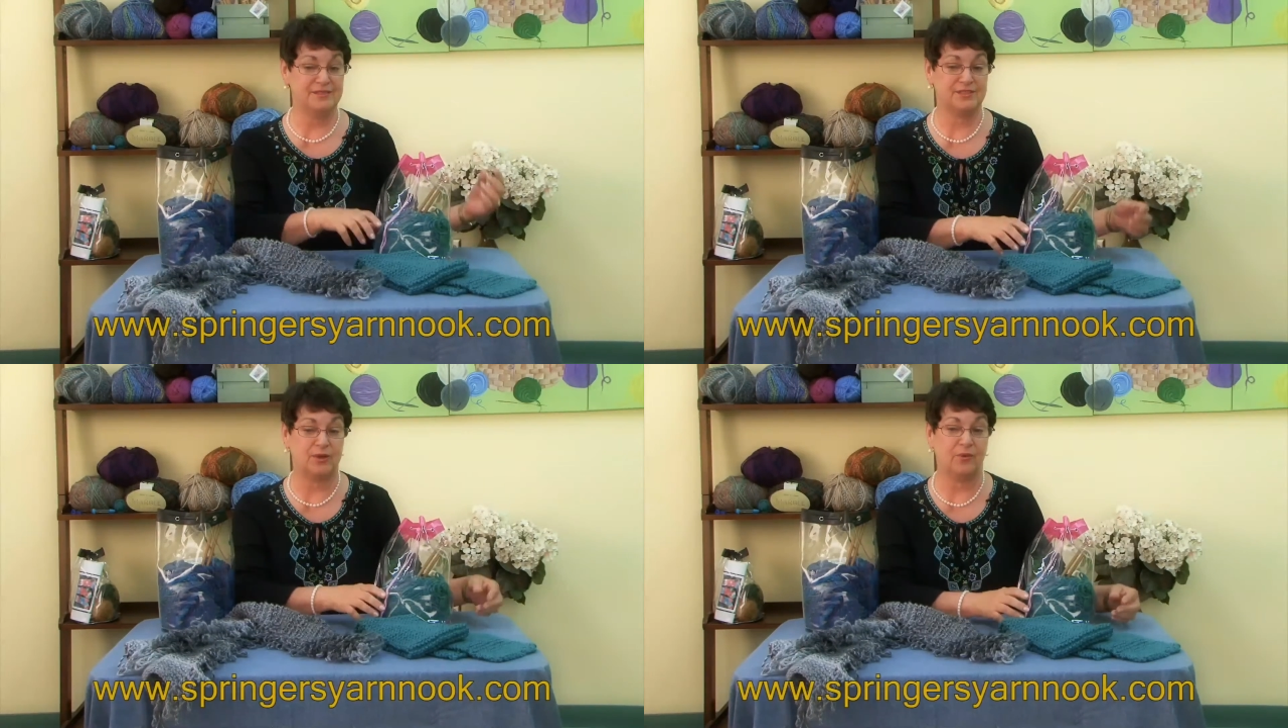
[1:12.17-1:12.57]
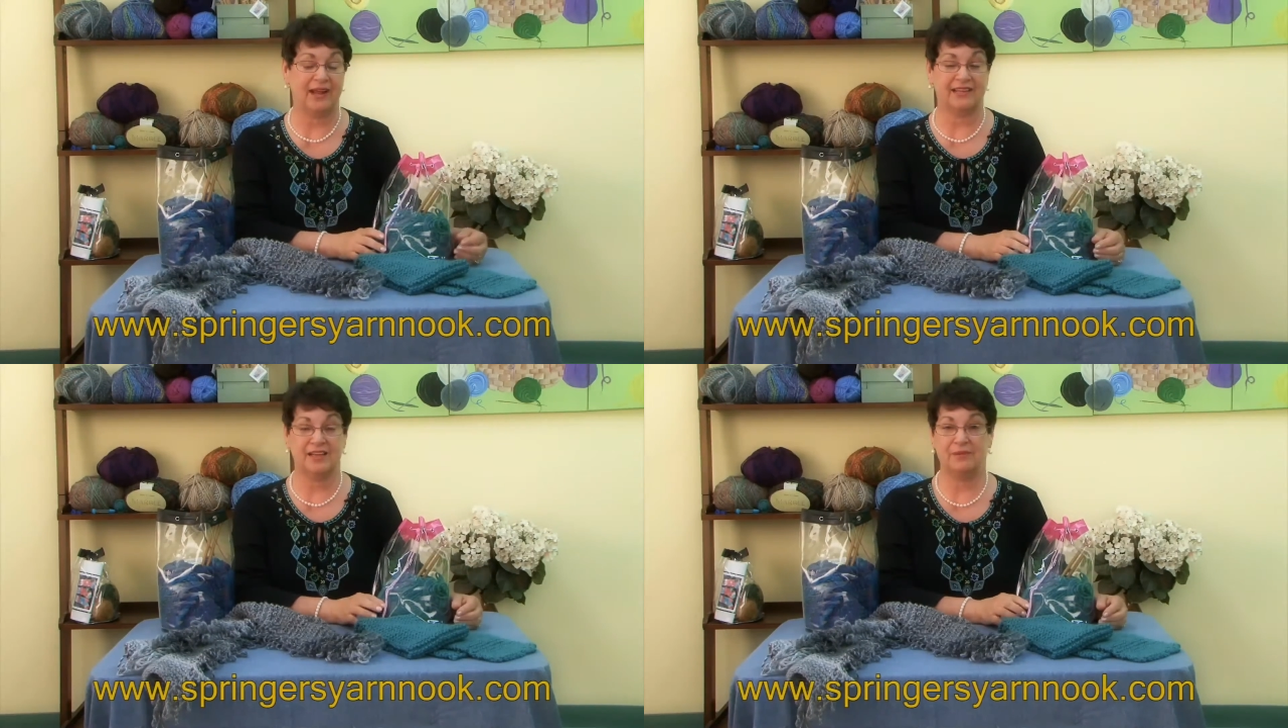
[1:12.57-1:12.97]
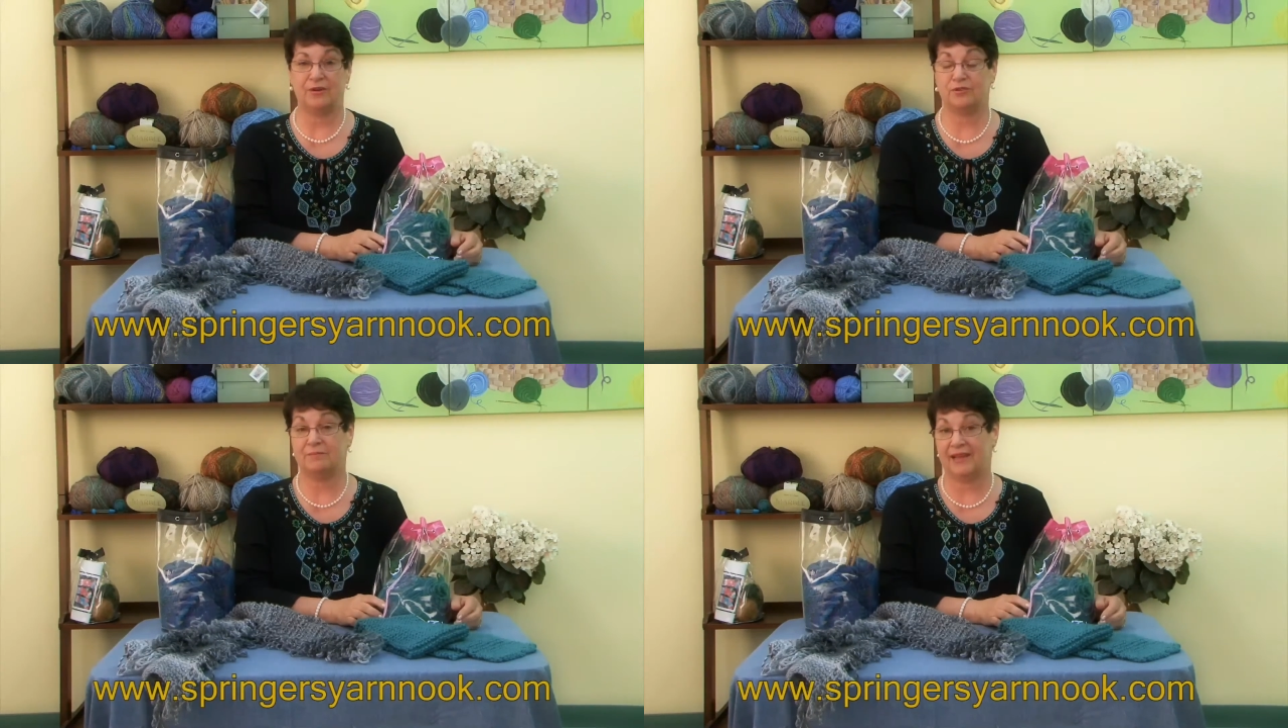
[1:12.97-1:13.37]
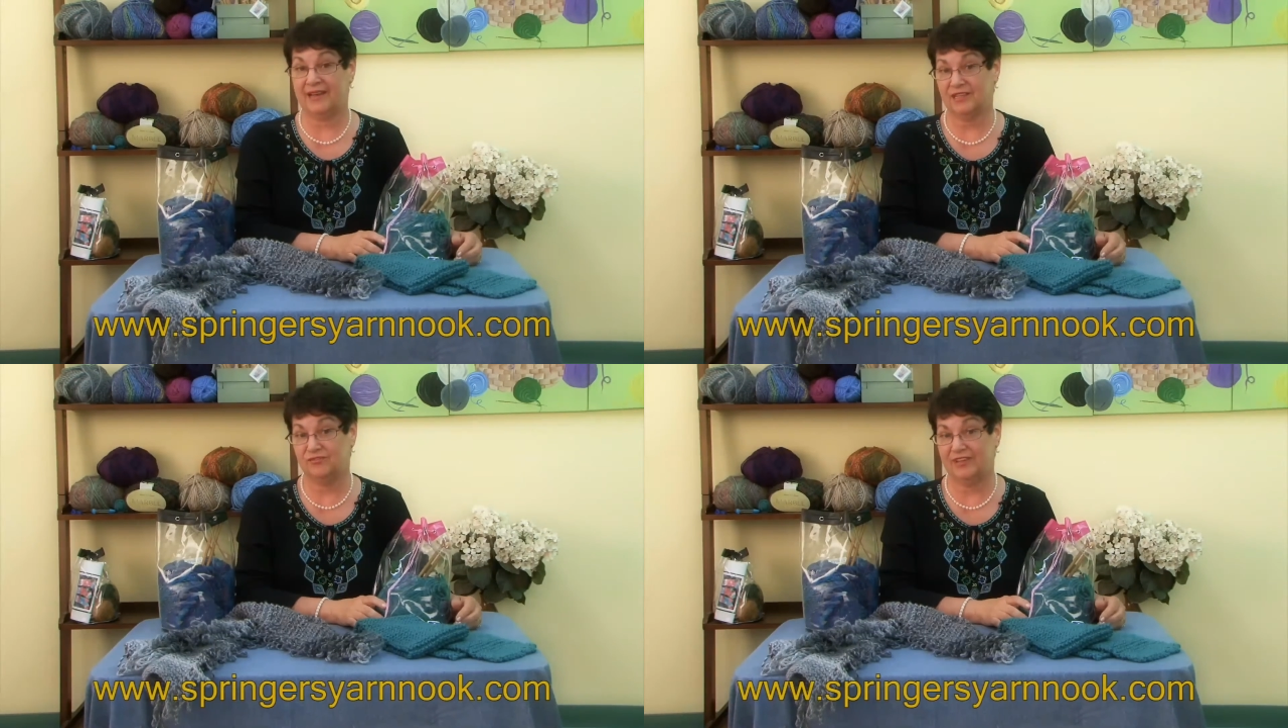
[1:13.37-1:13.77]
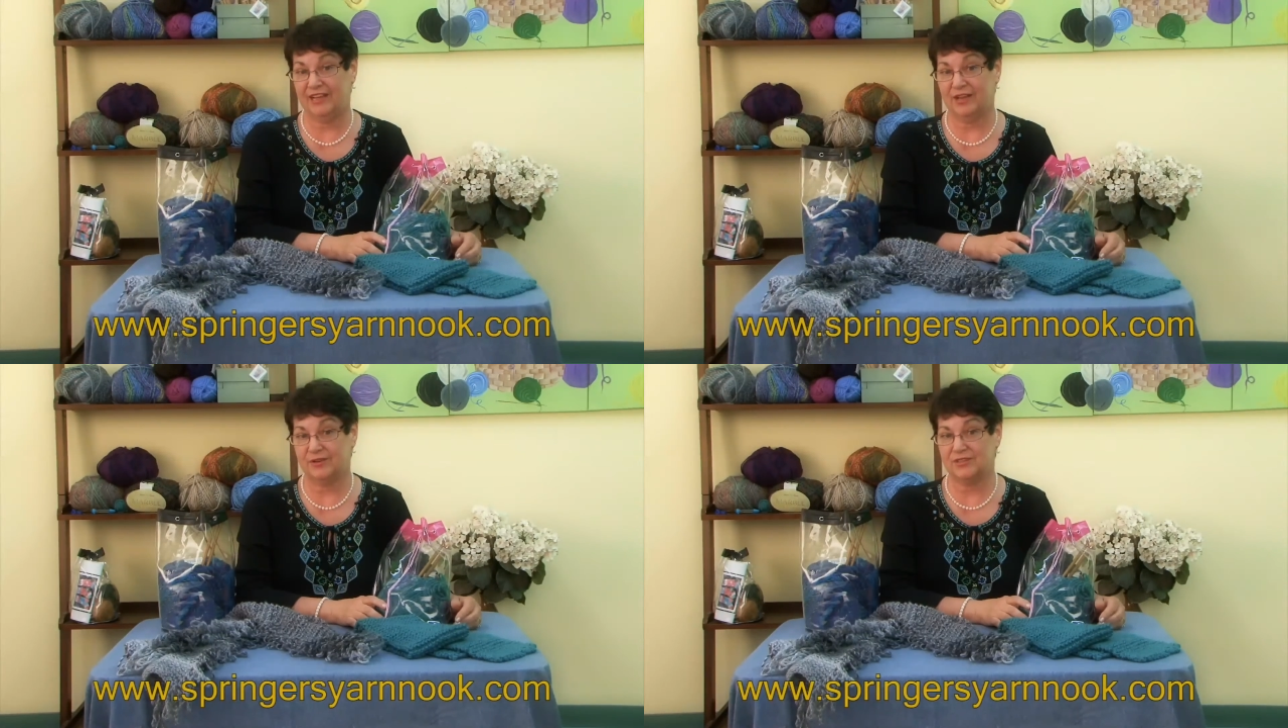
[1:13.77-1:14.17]
so when I come out with my next
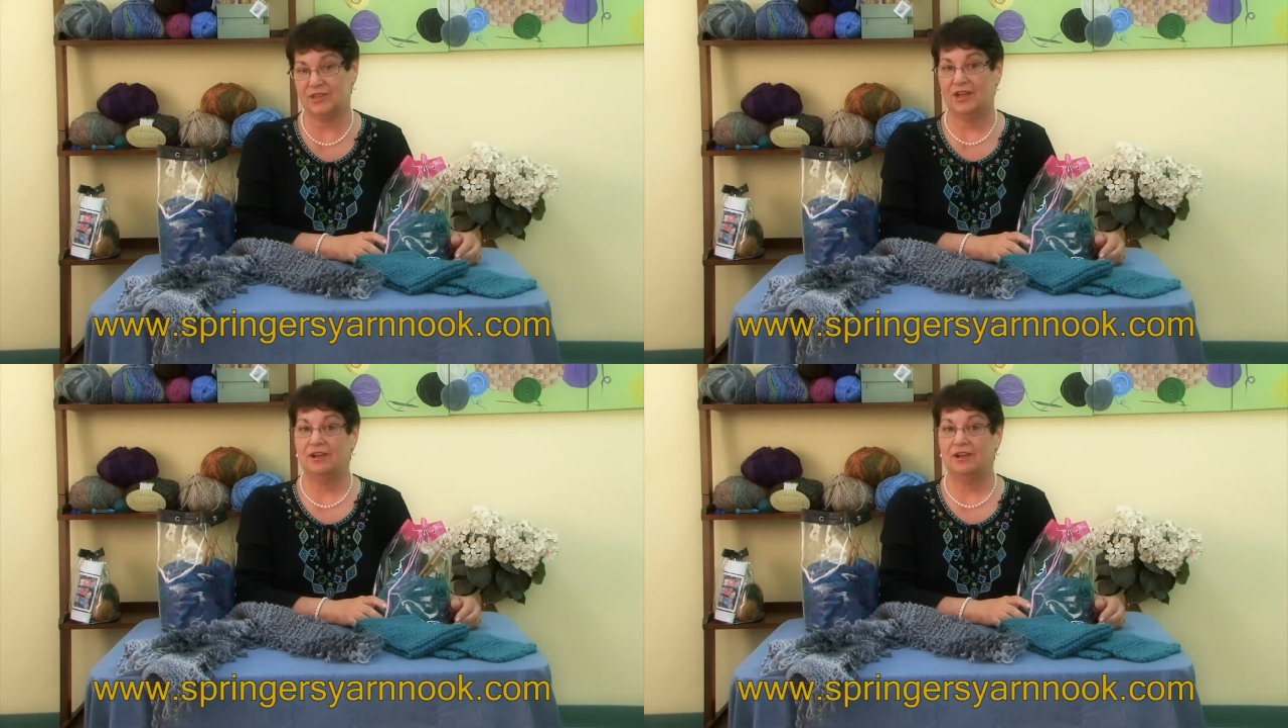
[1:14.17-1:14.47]
videos